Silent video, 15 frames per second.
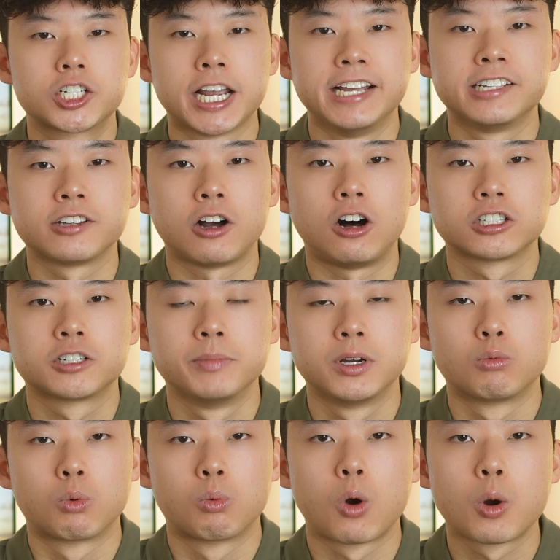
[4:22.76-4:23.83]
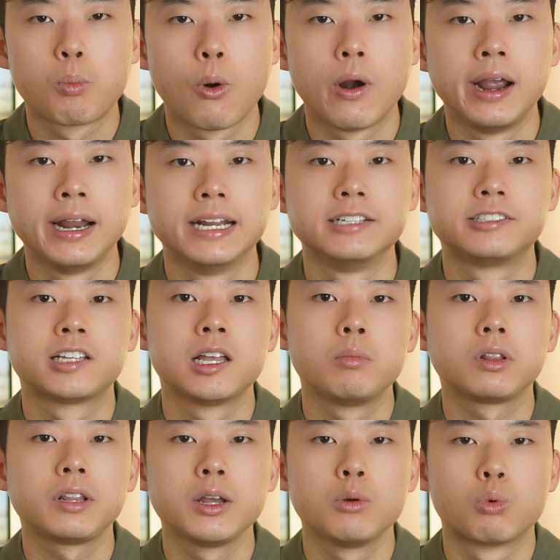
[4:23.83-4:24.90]
Chase Ultimate Reward point is
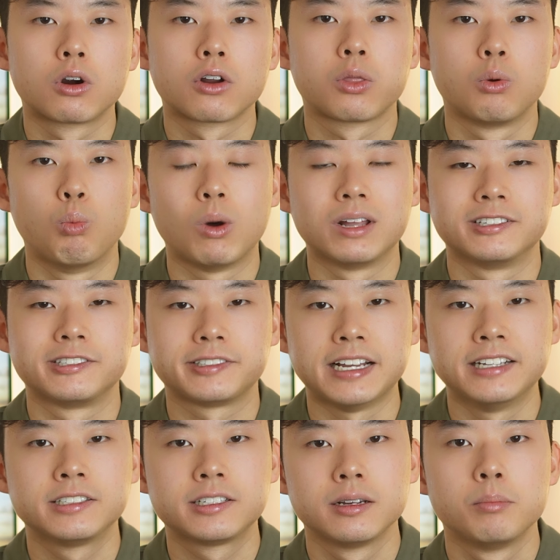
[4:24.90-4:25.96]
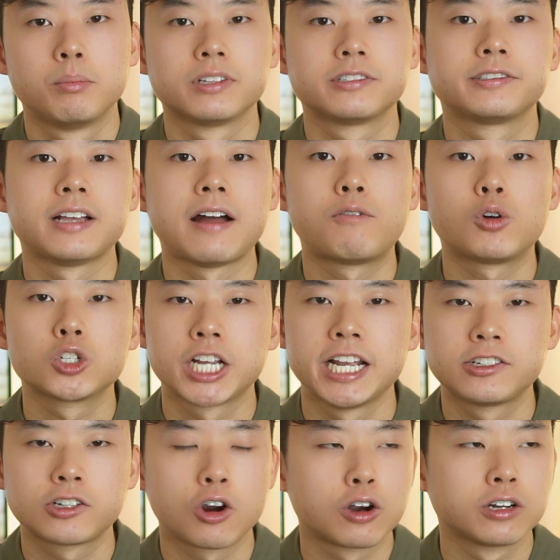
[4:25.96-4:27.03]
typically worth 1 cent, but several Chase
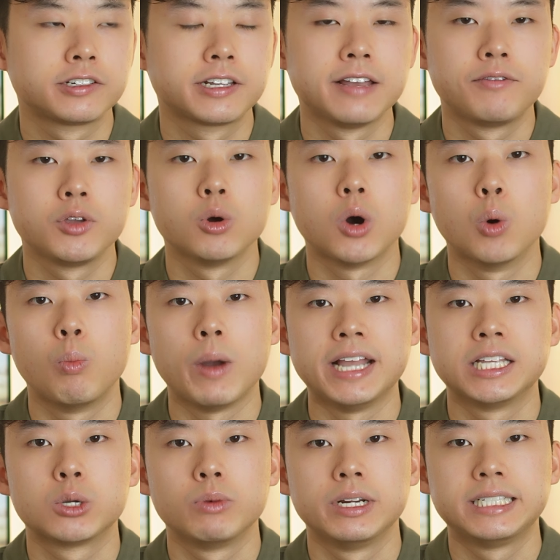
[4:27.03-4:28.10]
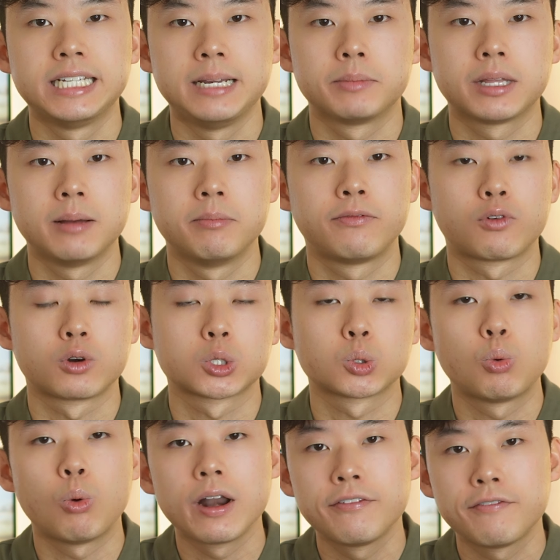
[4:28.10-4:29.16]
cards give you a way to redeem them for
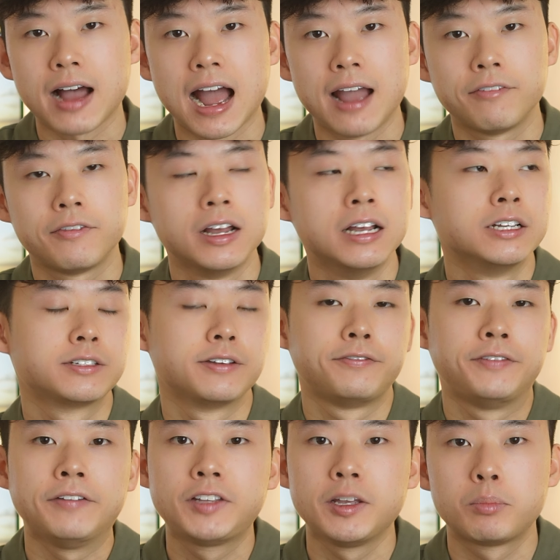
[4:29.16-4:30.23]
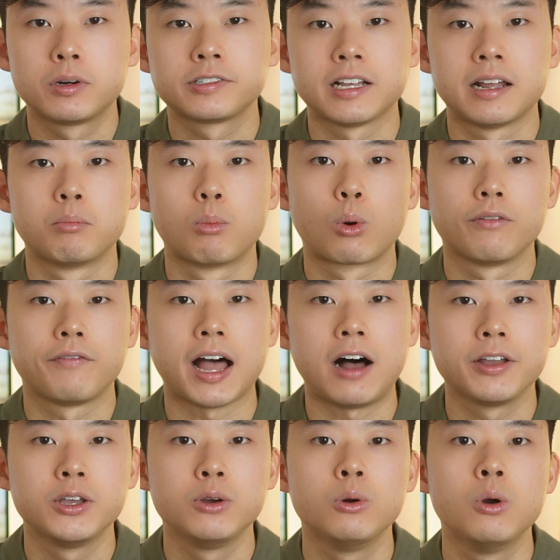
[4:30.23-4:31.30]
25 to 50% more
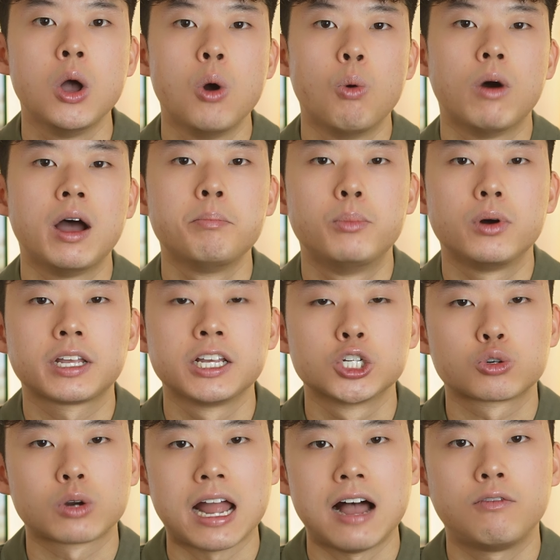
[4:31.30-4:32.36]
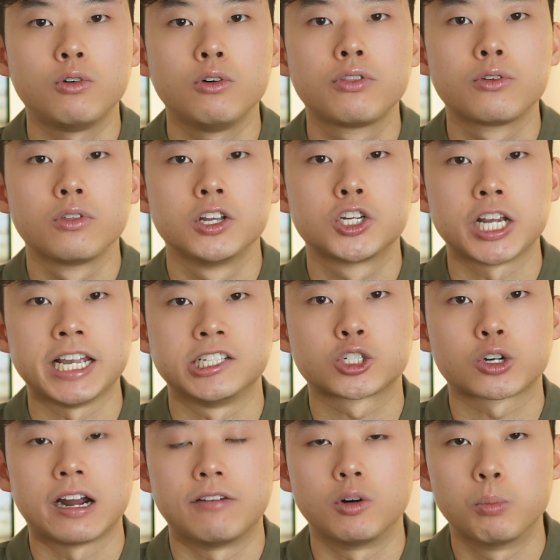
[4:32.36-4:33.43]
value when booking travel through the Chase
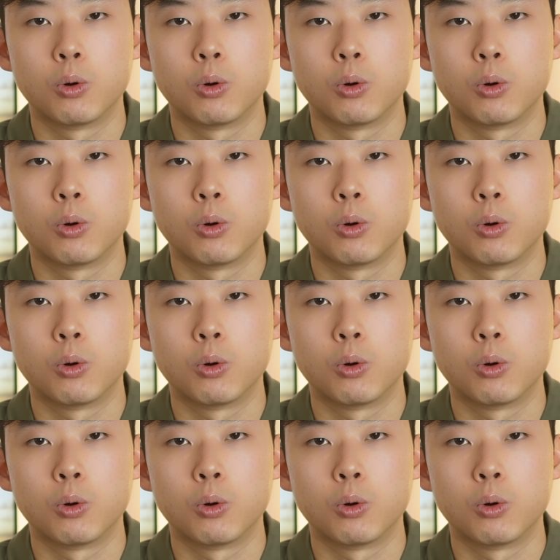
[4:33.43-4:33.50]
Travel